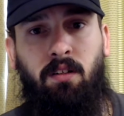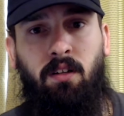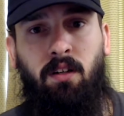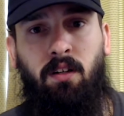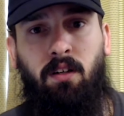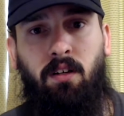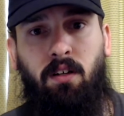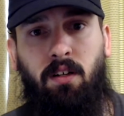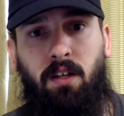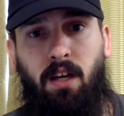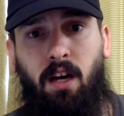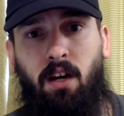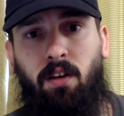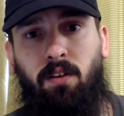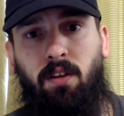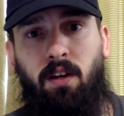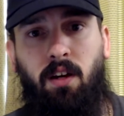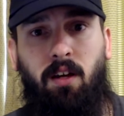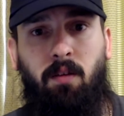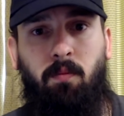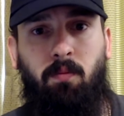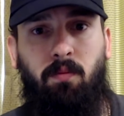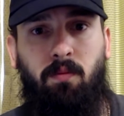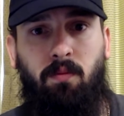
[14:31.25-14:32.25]

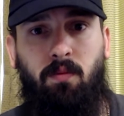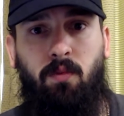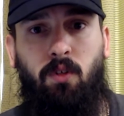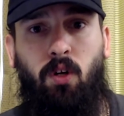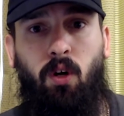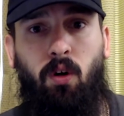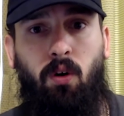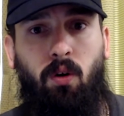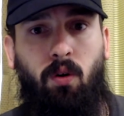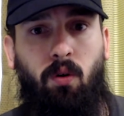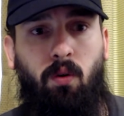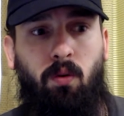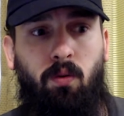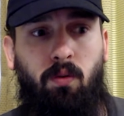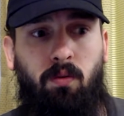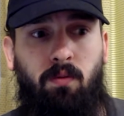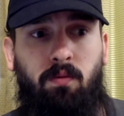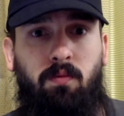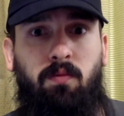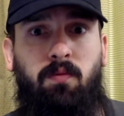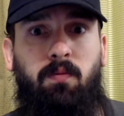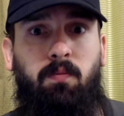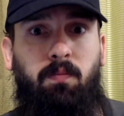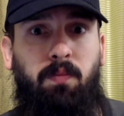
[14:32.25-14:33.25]
Kaldheim go
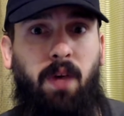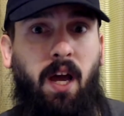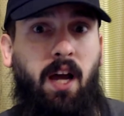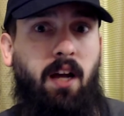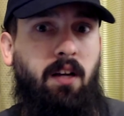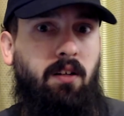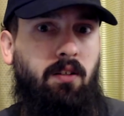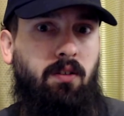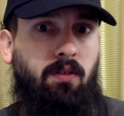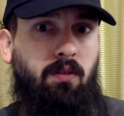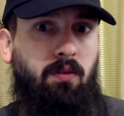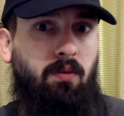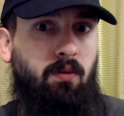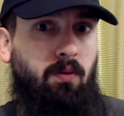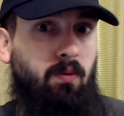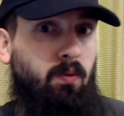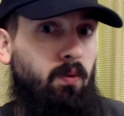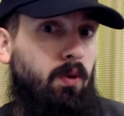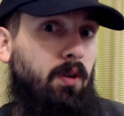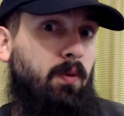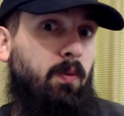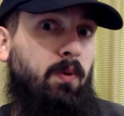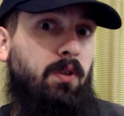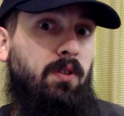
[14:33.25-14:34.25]
back to
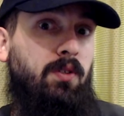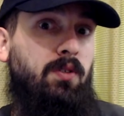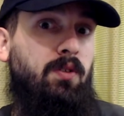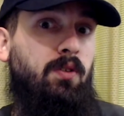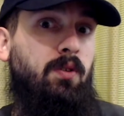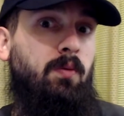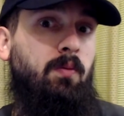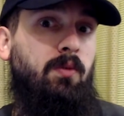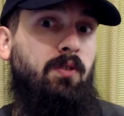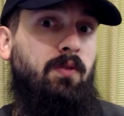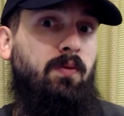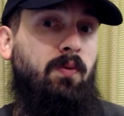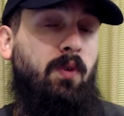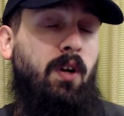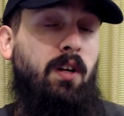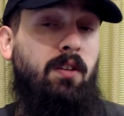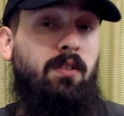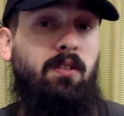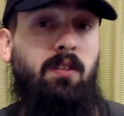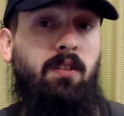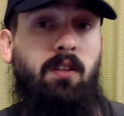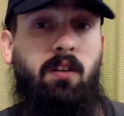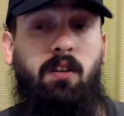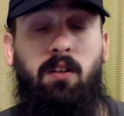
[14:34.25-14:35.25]
what we assume is
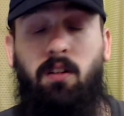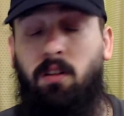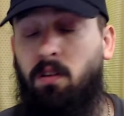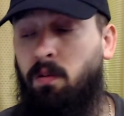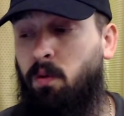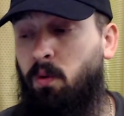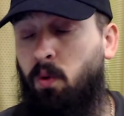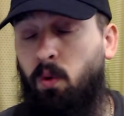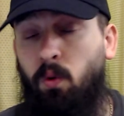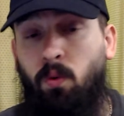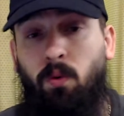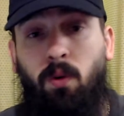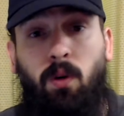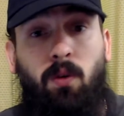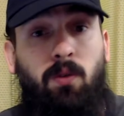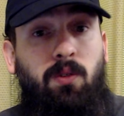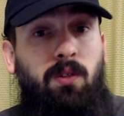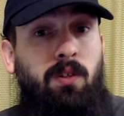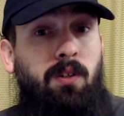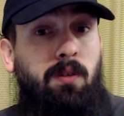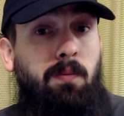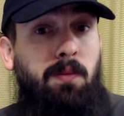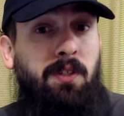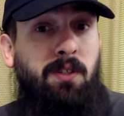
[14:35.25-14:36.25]
Phyrexia. Who knows? It
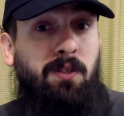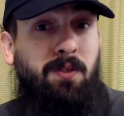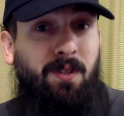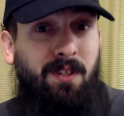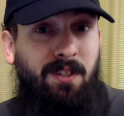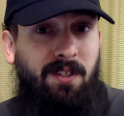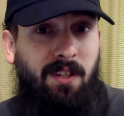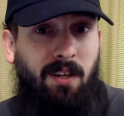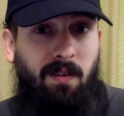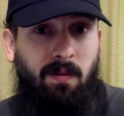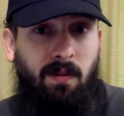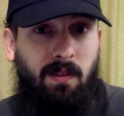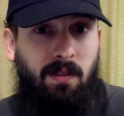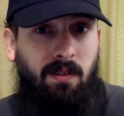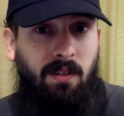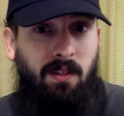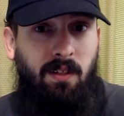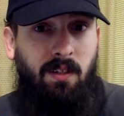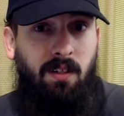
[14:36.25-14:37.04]
could be Strixhaven.